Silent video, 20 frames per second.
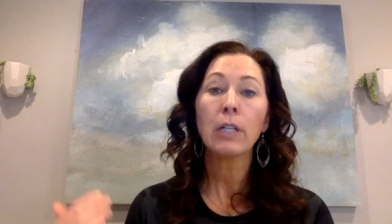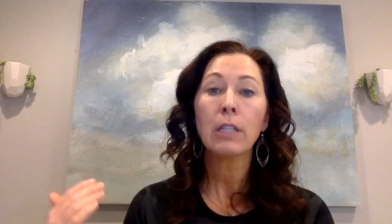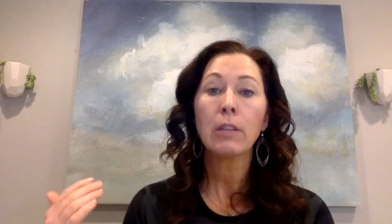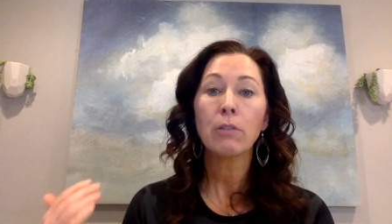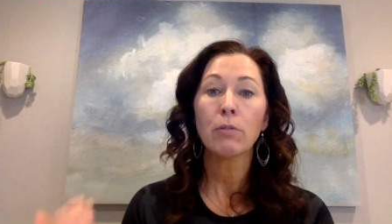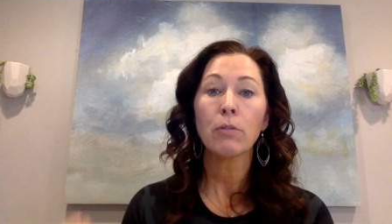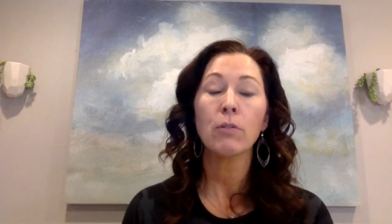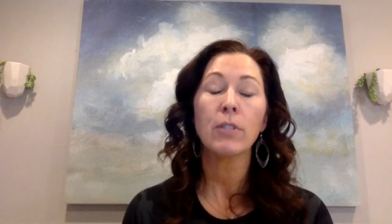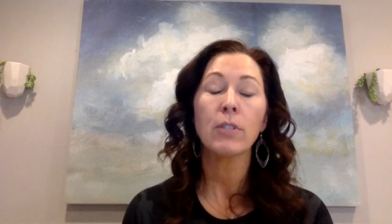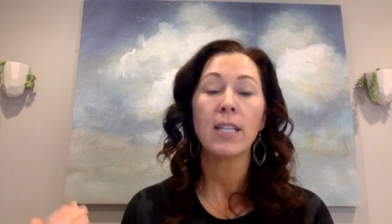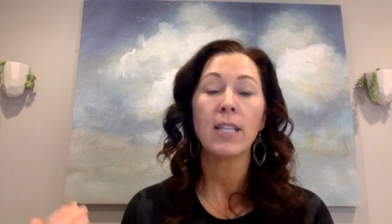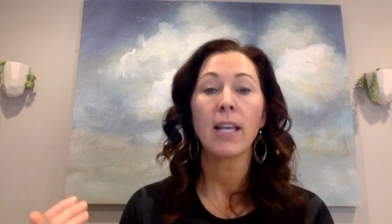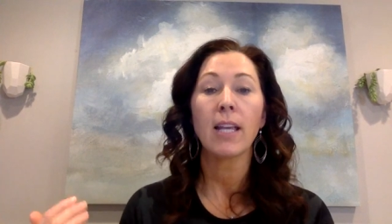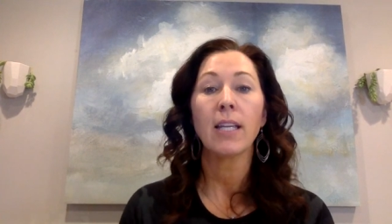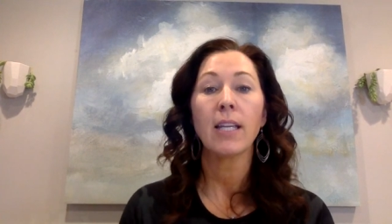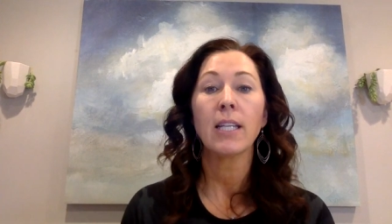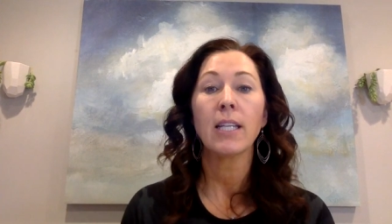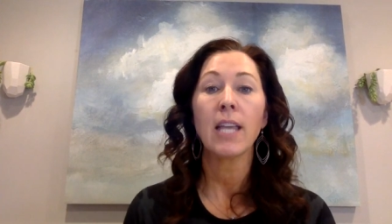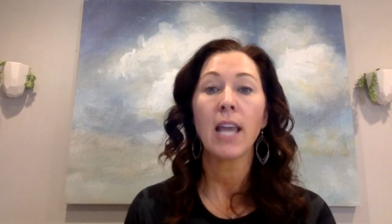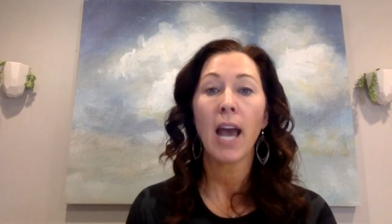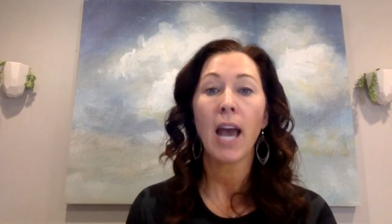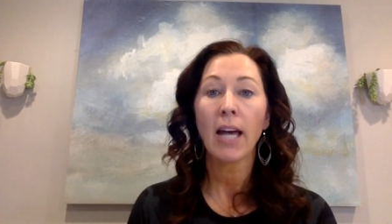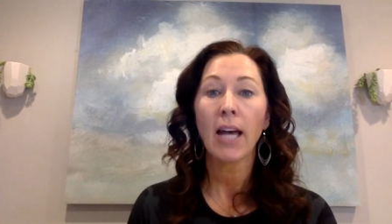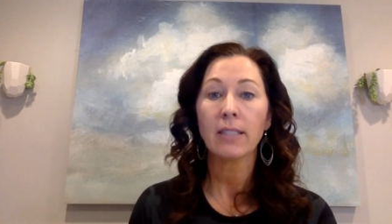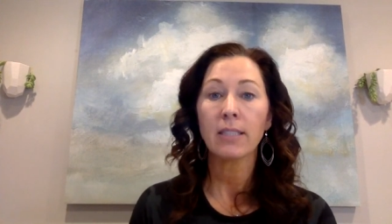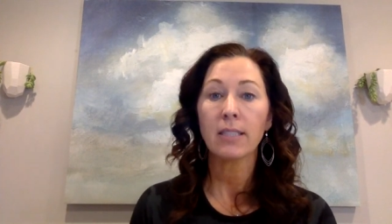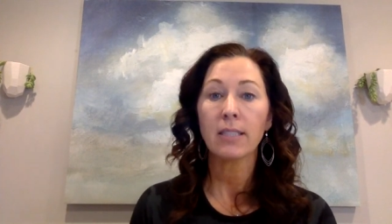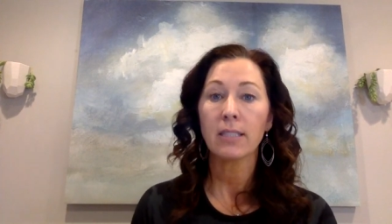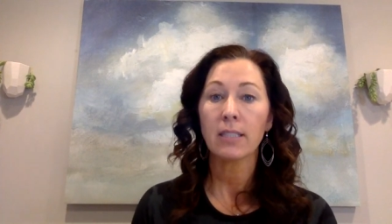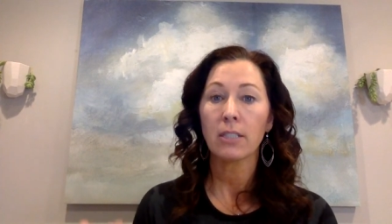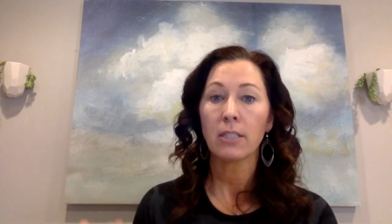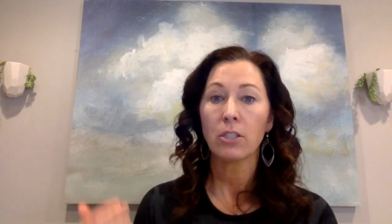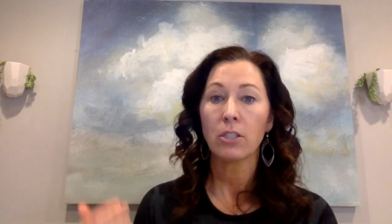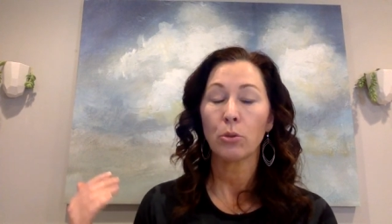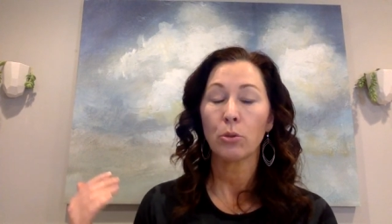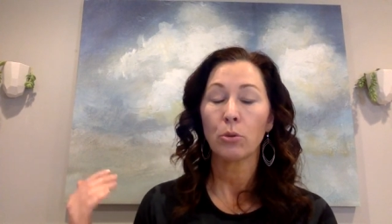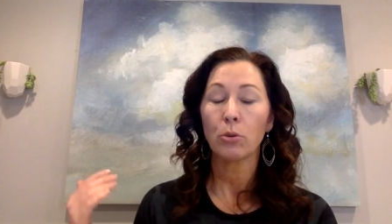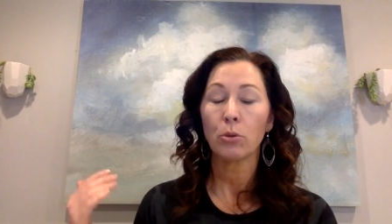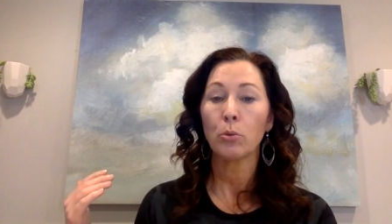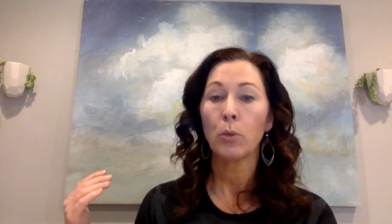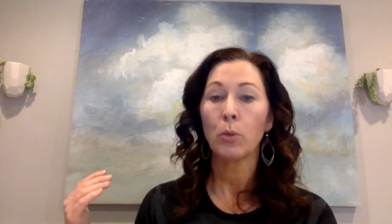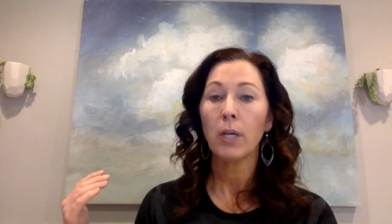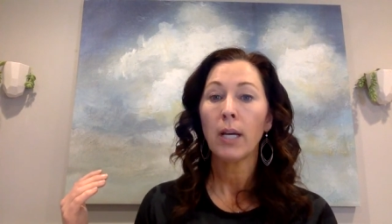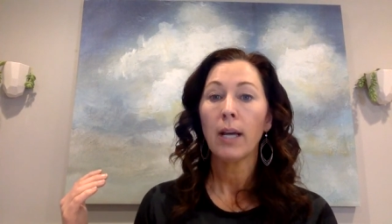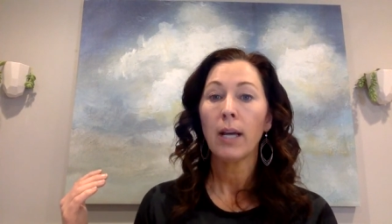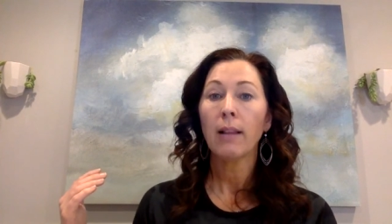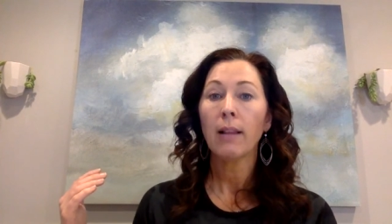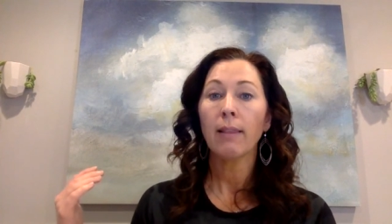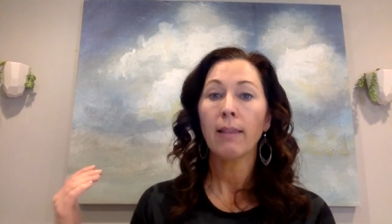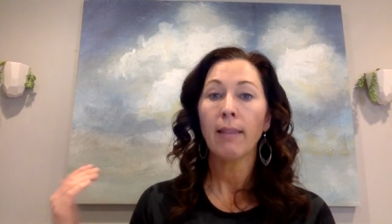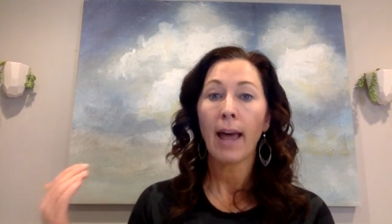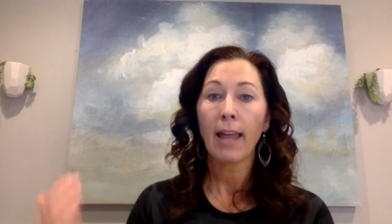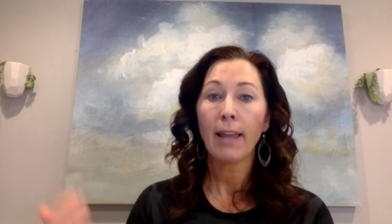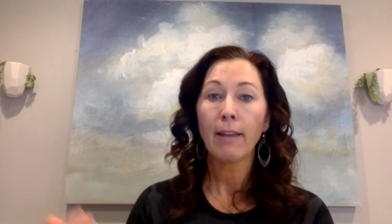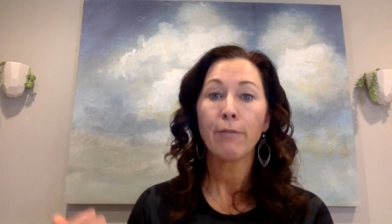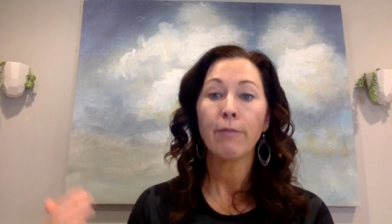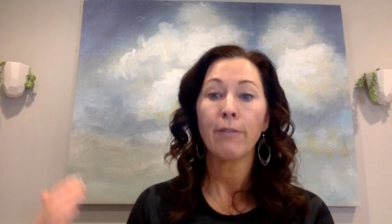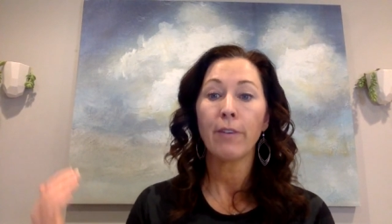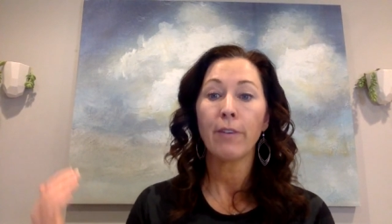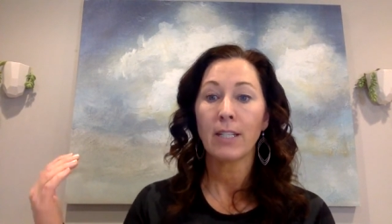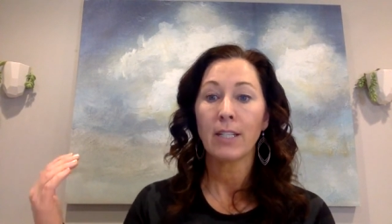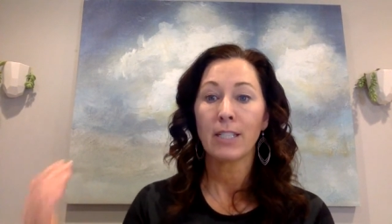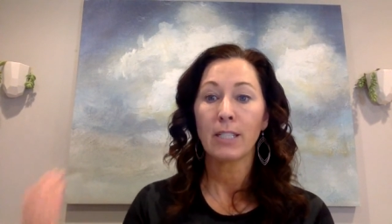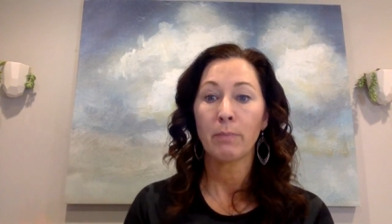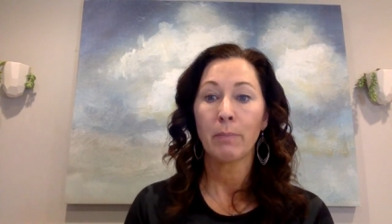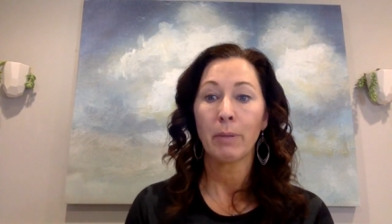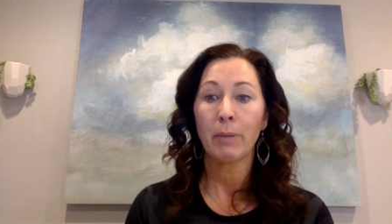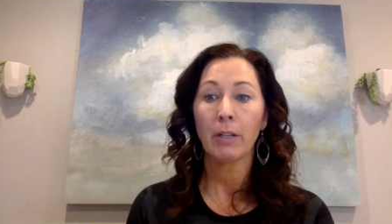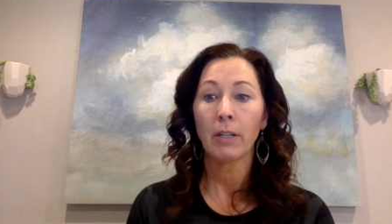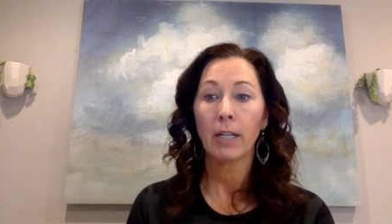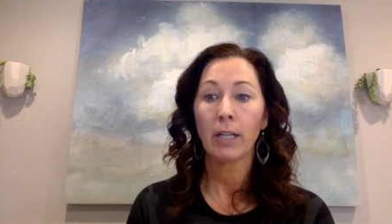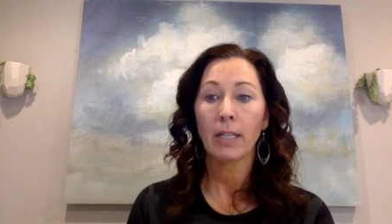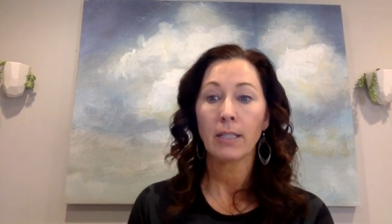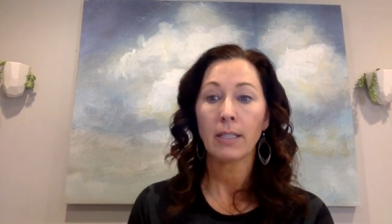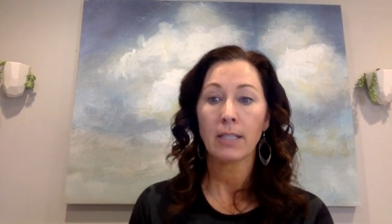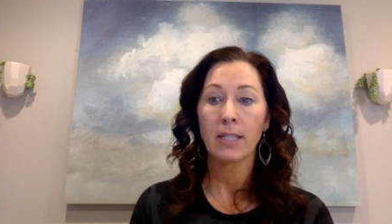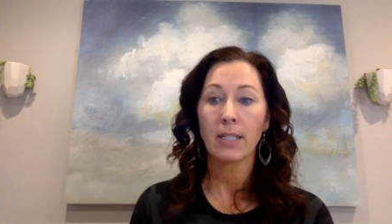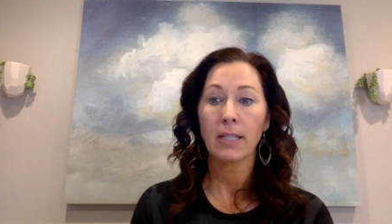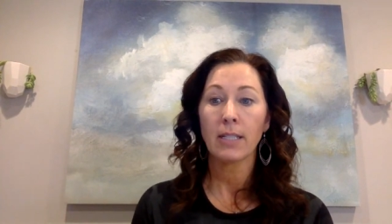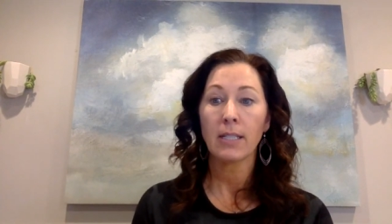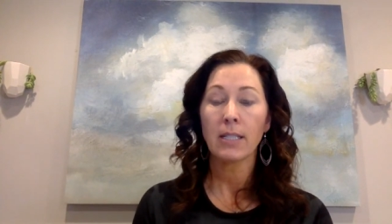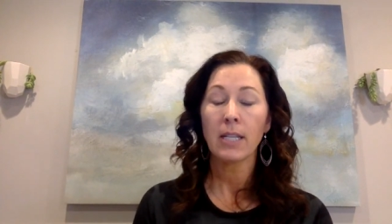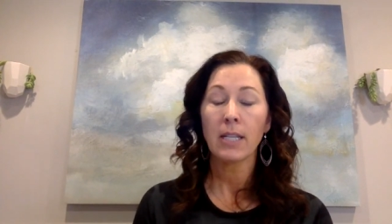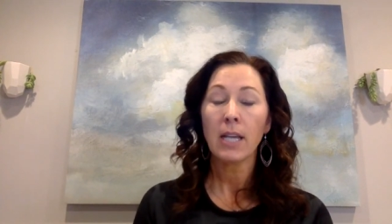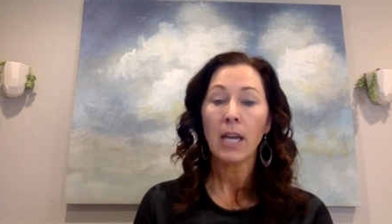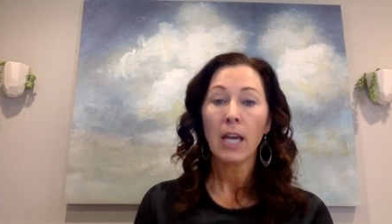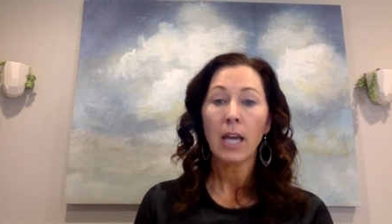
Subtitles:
through saying yes to life experiences.